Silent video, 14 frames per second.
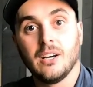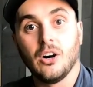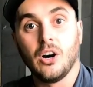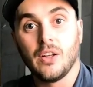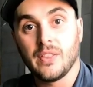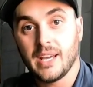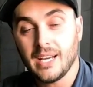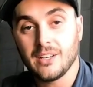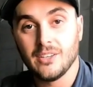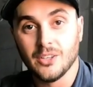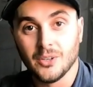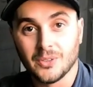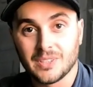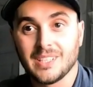On that
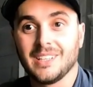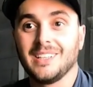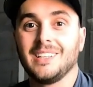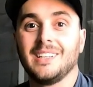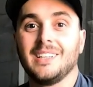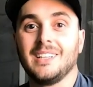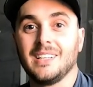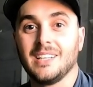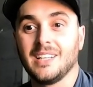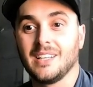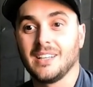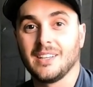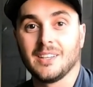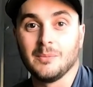note,
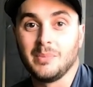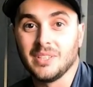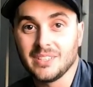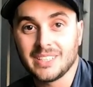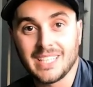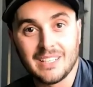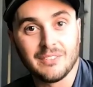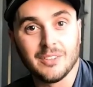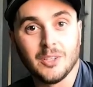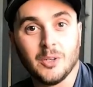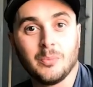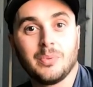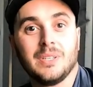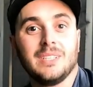the building
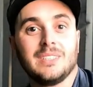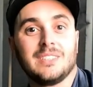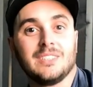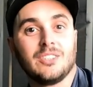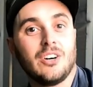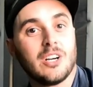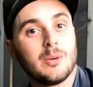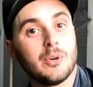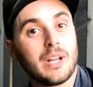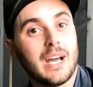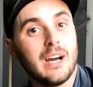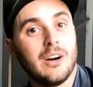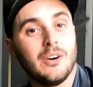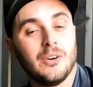envelope, to talk about
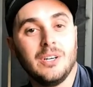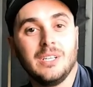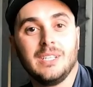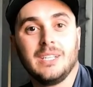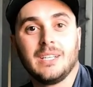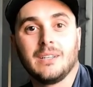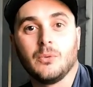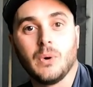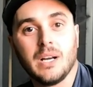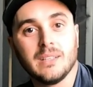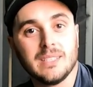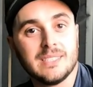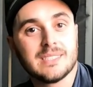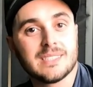how
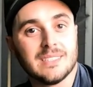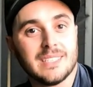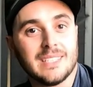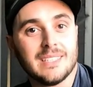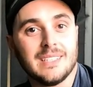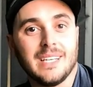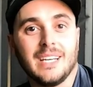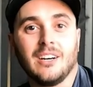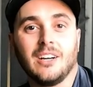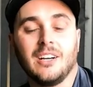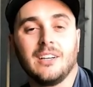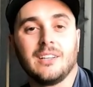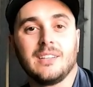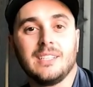well insulated they
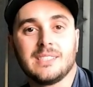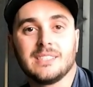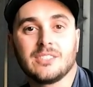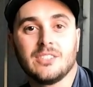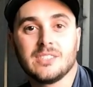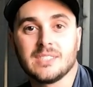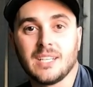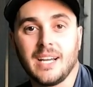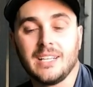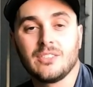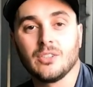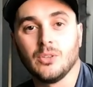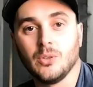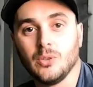are, these things are
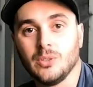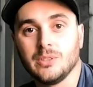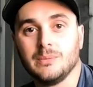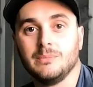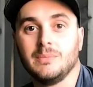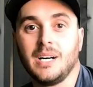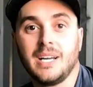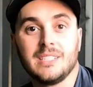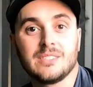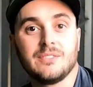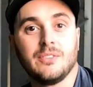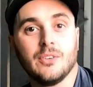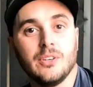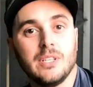designed to hold
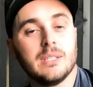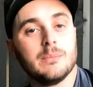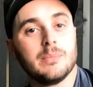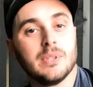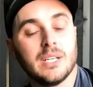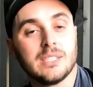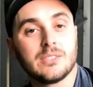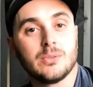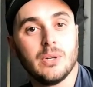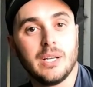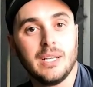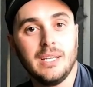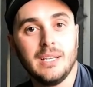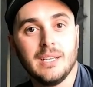-40 and
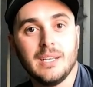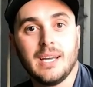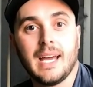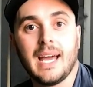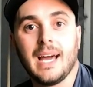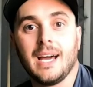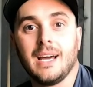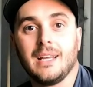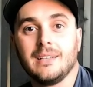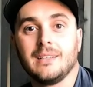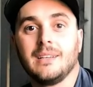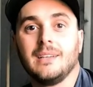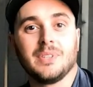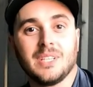+20
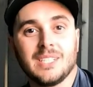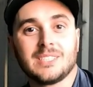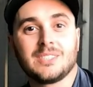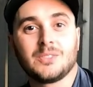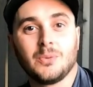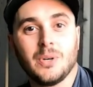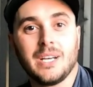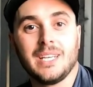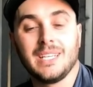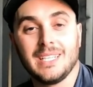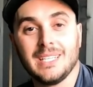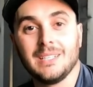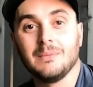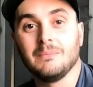and
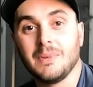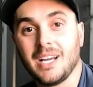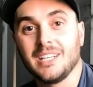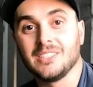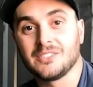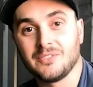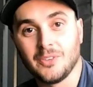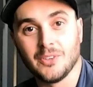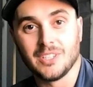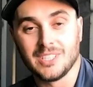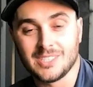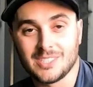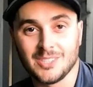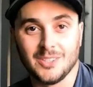+20 in
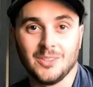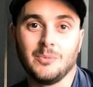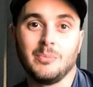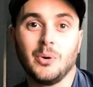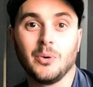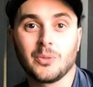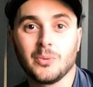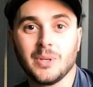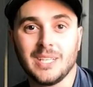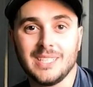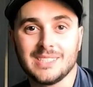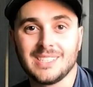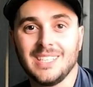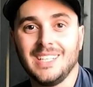-40. So both
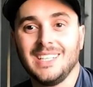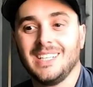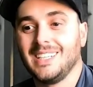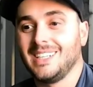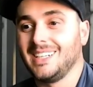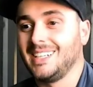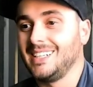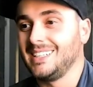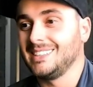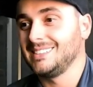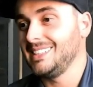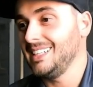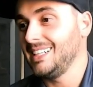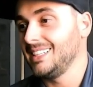ways,
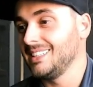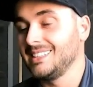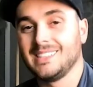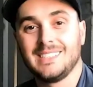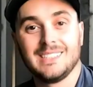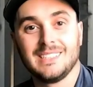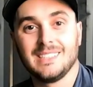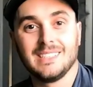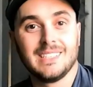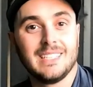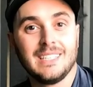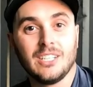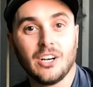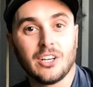yeah,
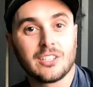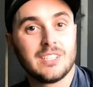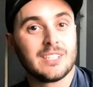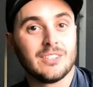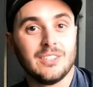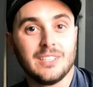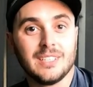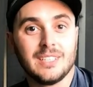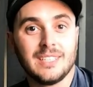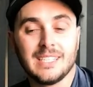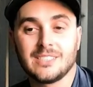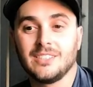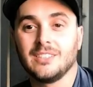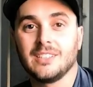in the Arctic or in the
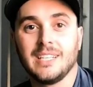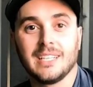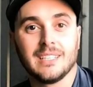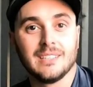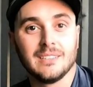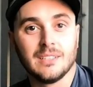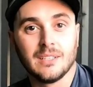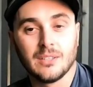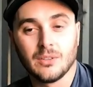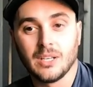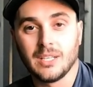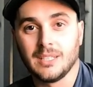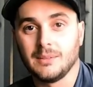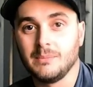desert, they can
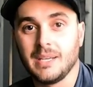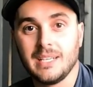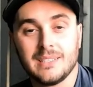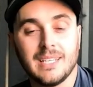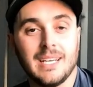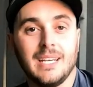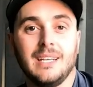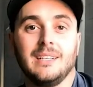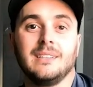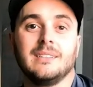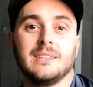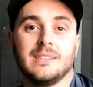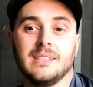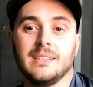
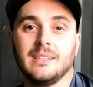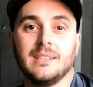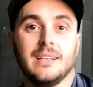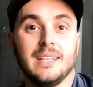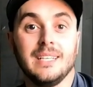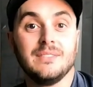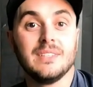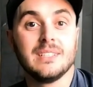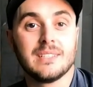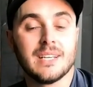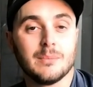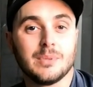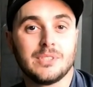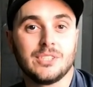maintain an even
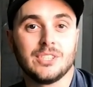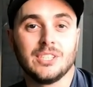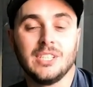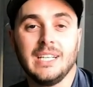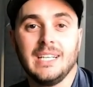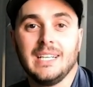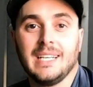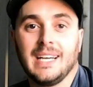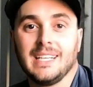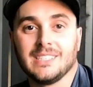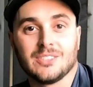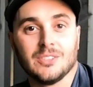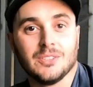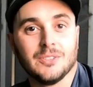temperature.
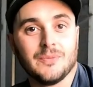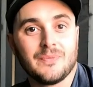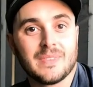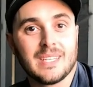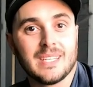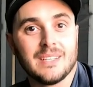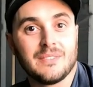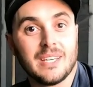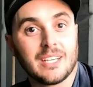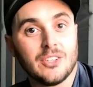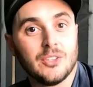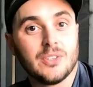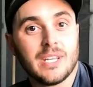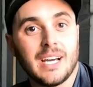And so if they
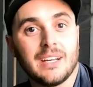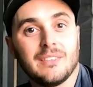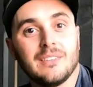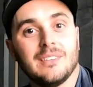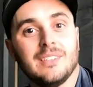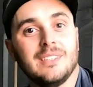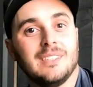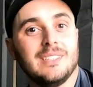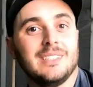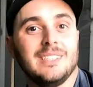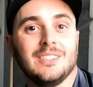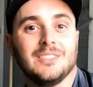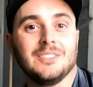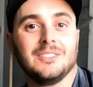can do that,
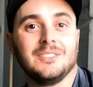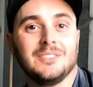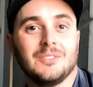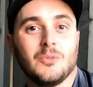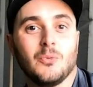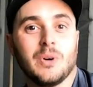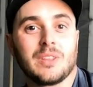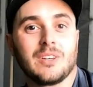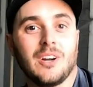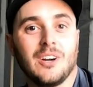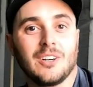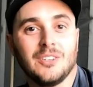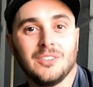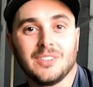with
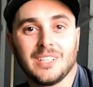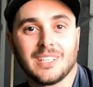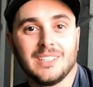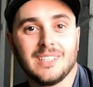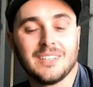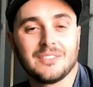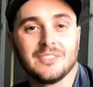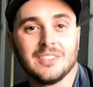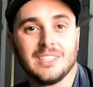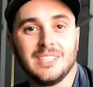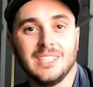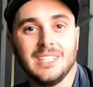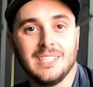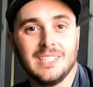cargo, they can
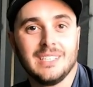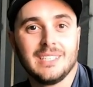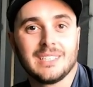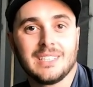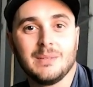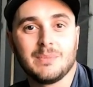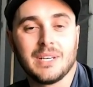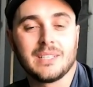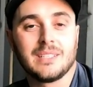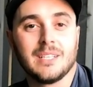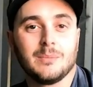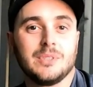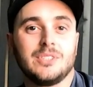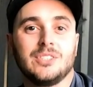definitely keep that
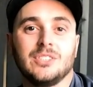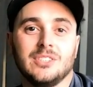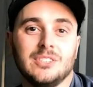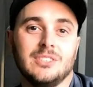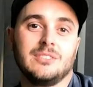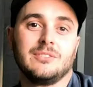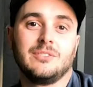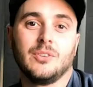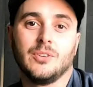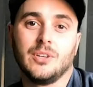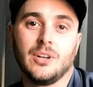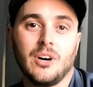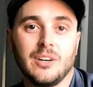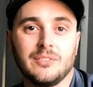temperature for
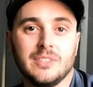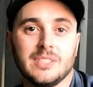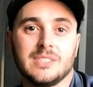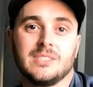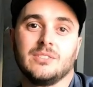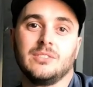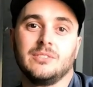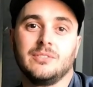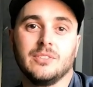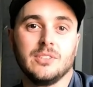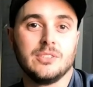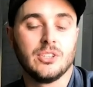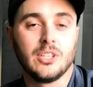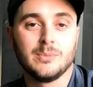an office or
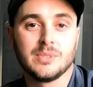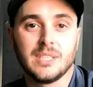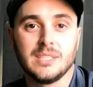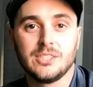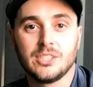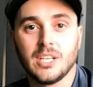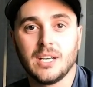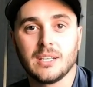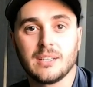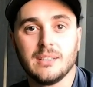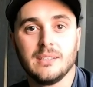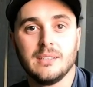for a job site shack.